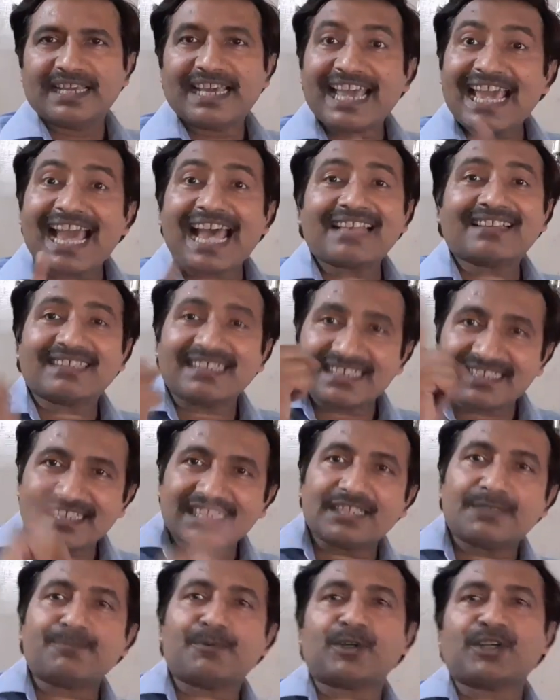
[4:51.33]
As it
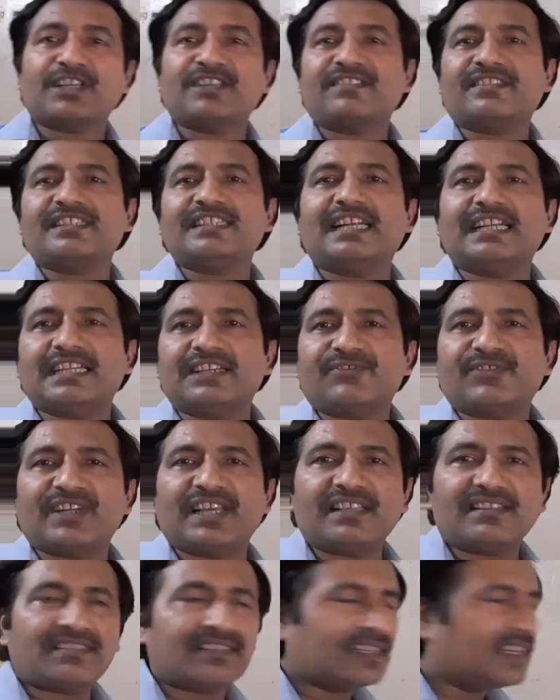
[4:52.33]
is potential
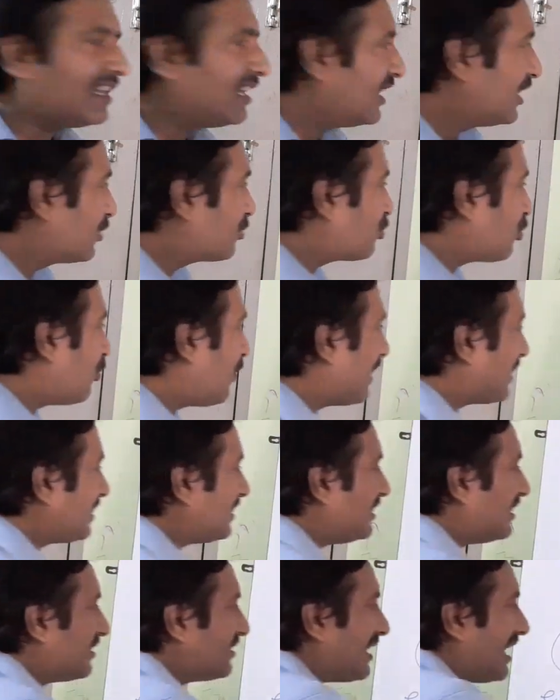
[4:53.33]
difference, so what
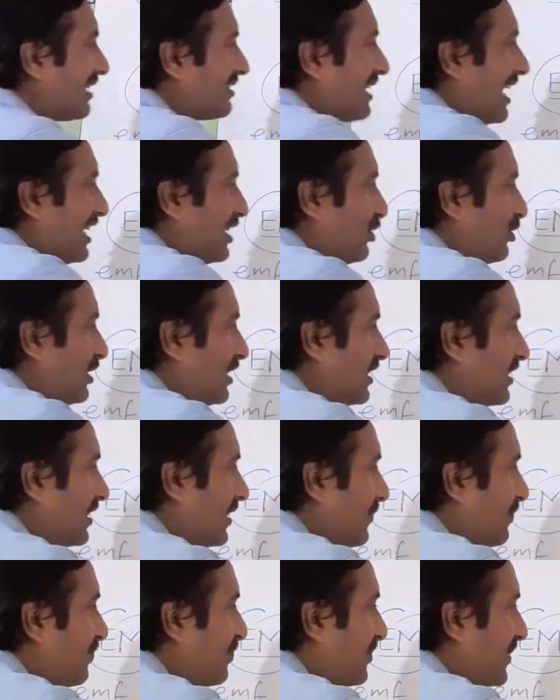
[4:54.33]
is its SI unit?
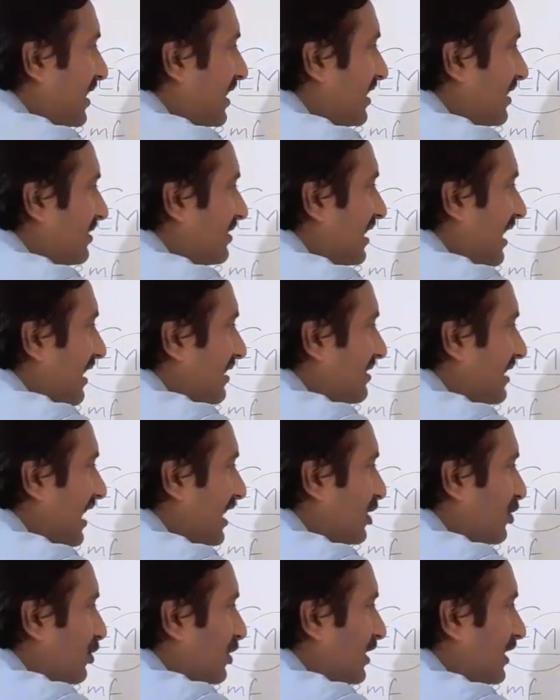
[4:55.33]
Its
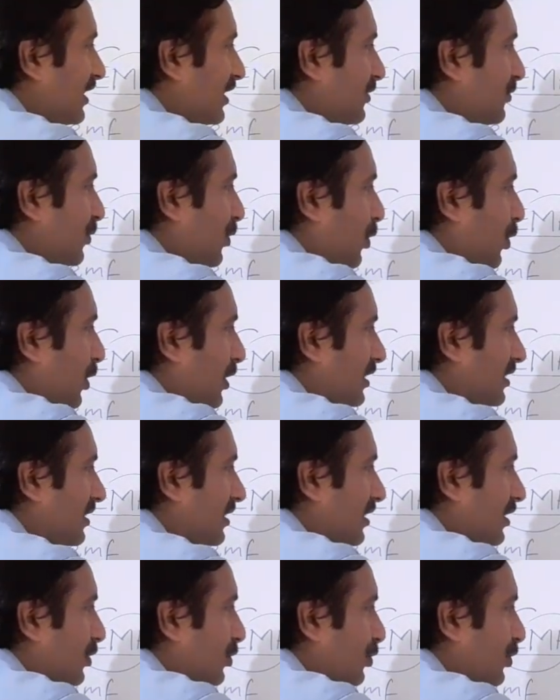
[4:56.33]
SI unit is volt,
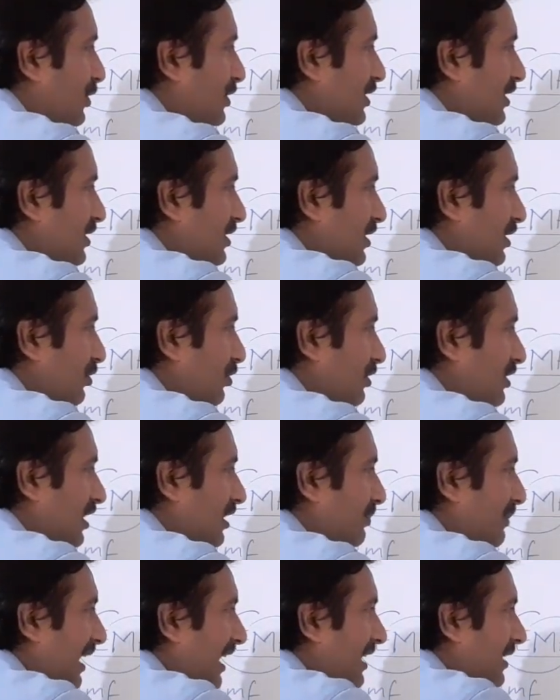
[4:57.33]
which is
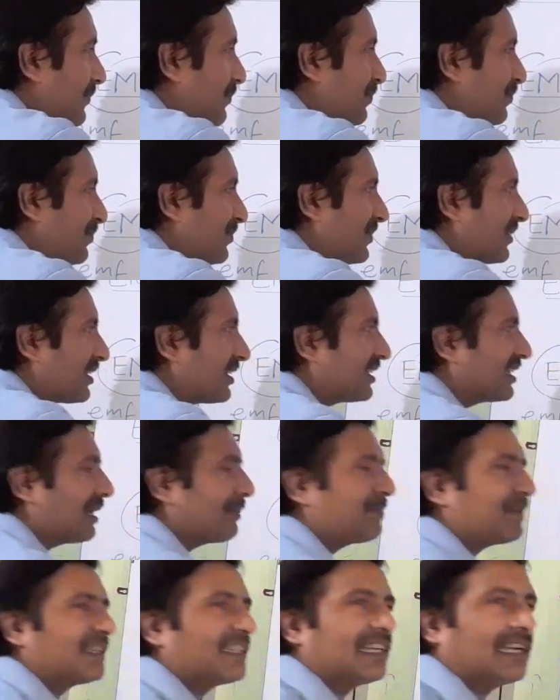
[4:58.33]
denoted by
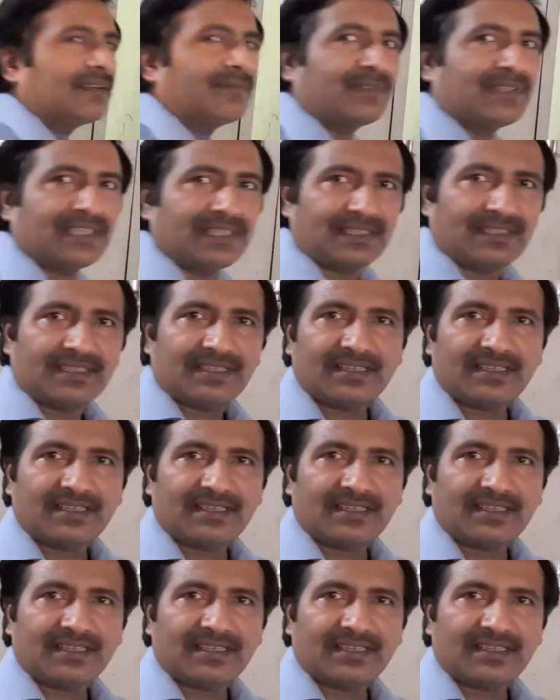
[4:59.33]
capital V.